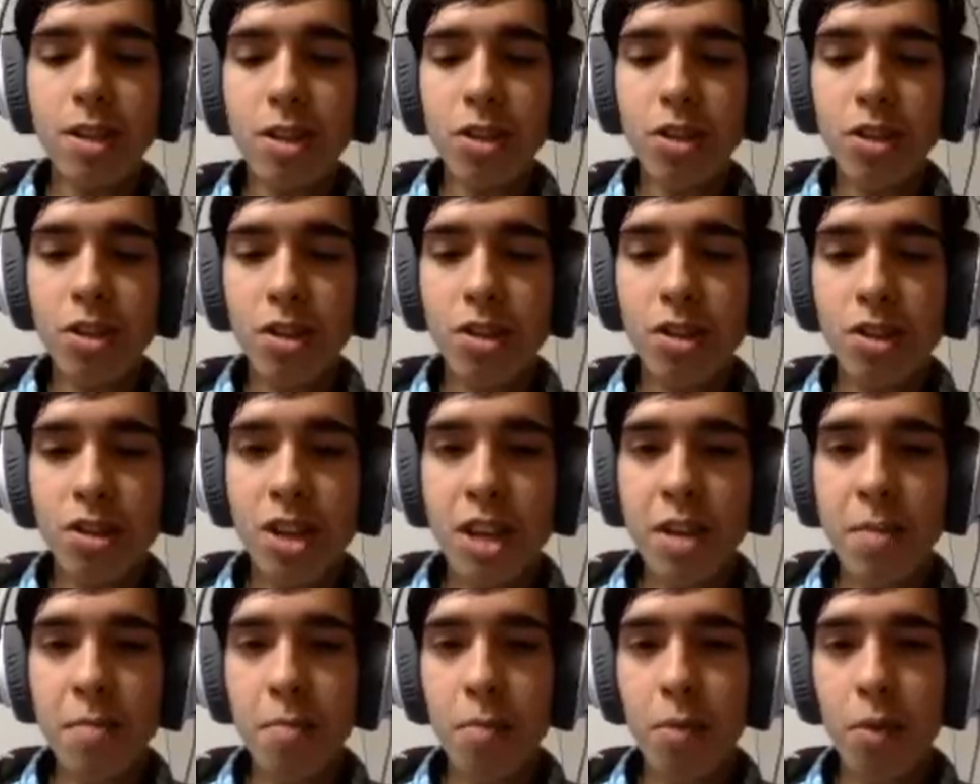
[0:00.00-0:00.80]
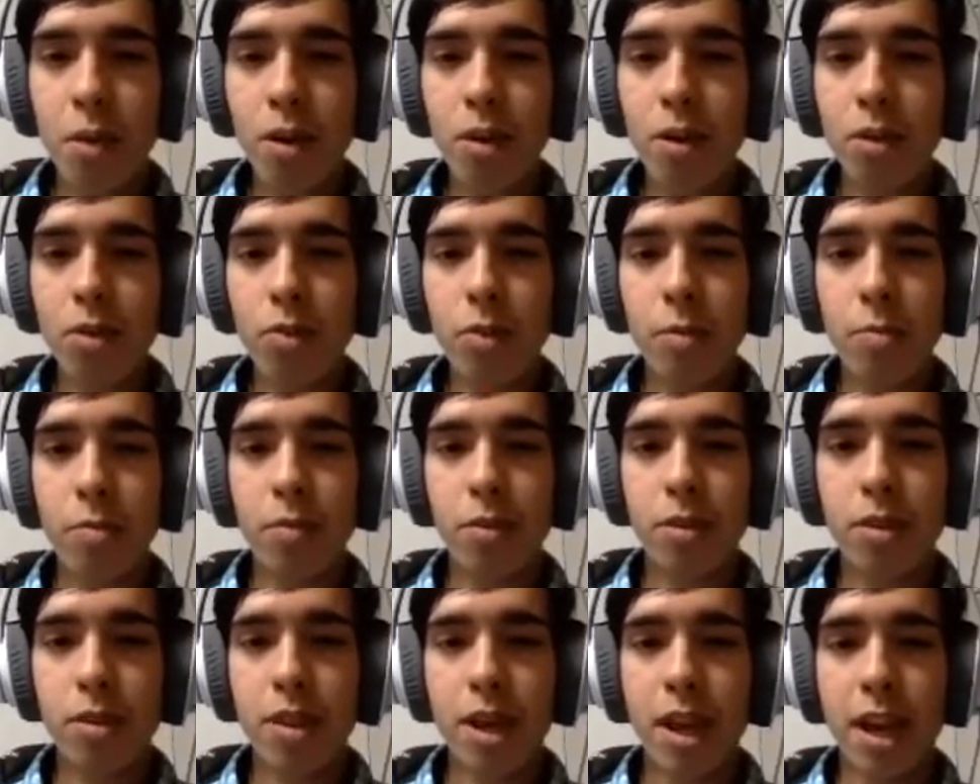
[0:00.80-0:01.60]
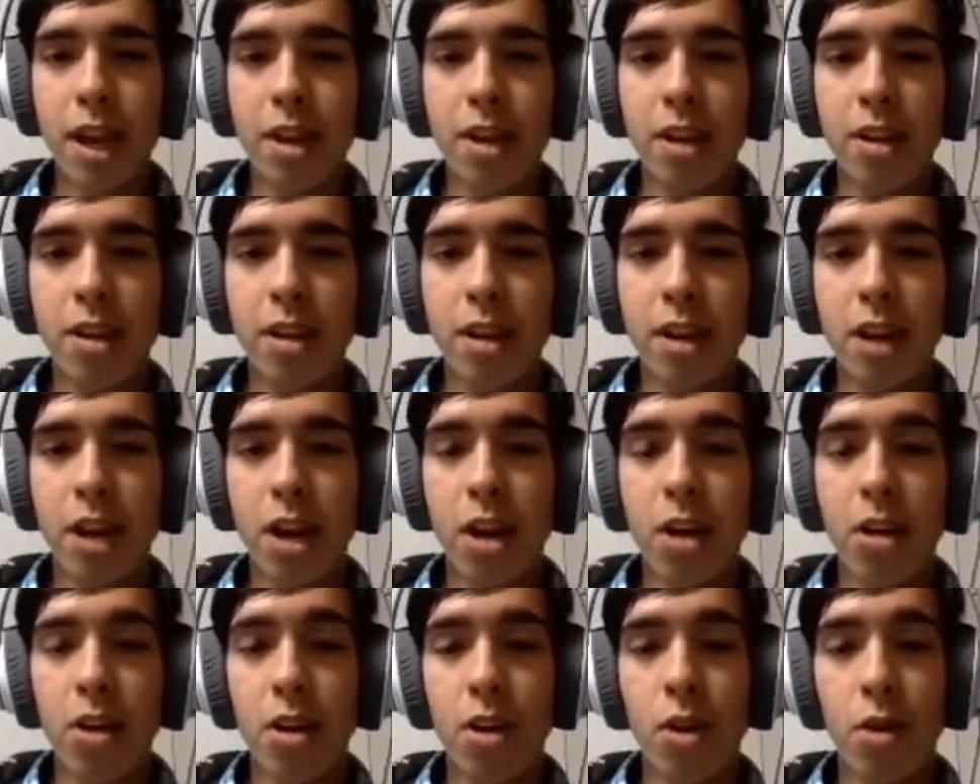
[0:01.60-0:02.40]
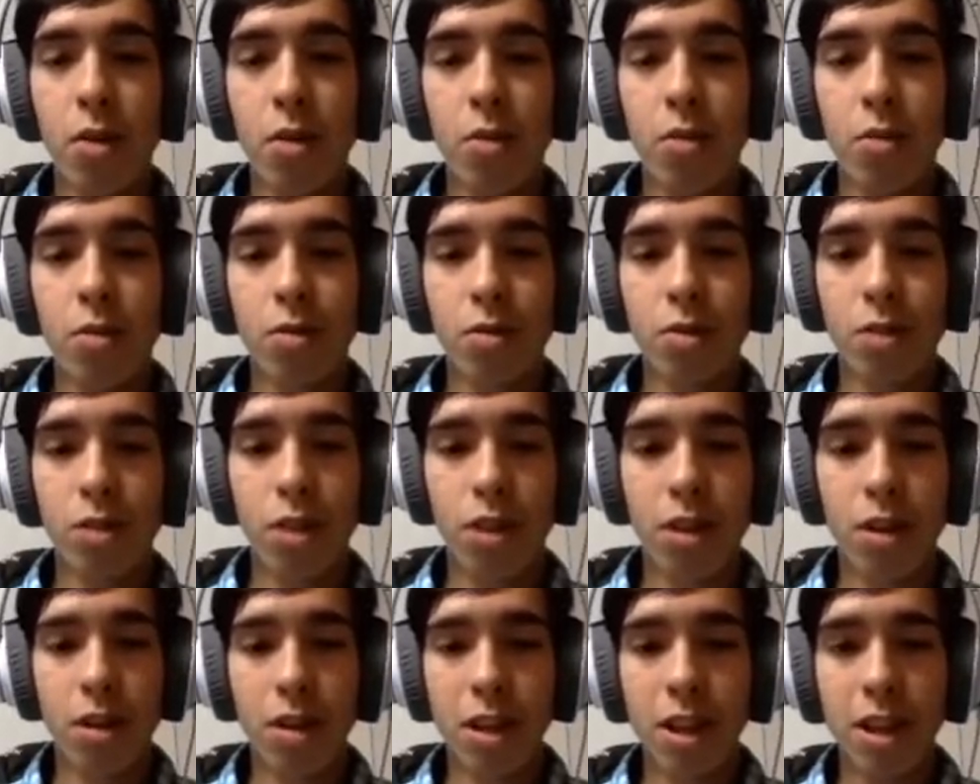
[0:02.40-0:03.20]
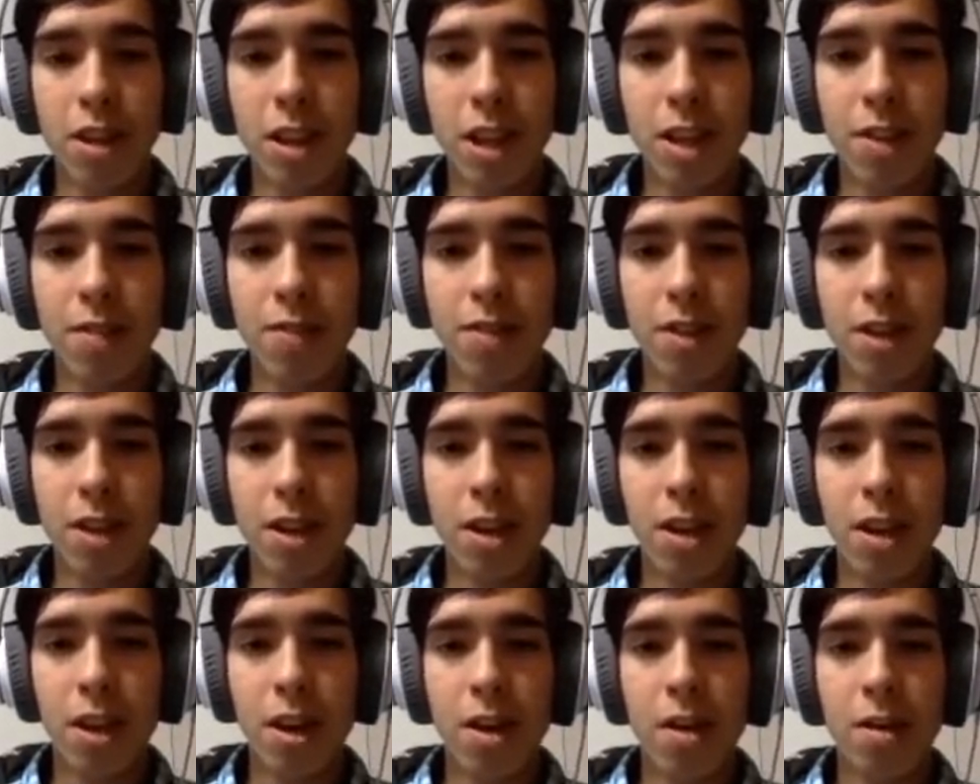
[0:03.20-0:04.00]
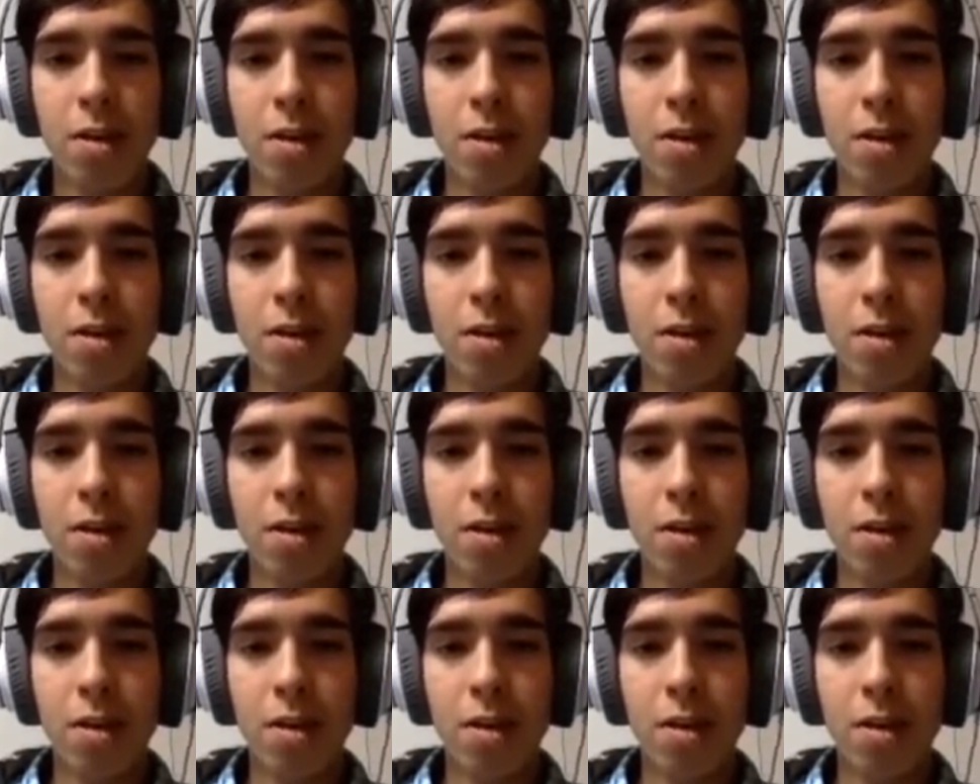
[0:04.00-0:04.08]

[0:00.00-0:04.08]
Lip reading: the steam boiler, we put that, or no, leave the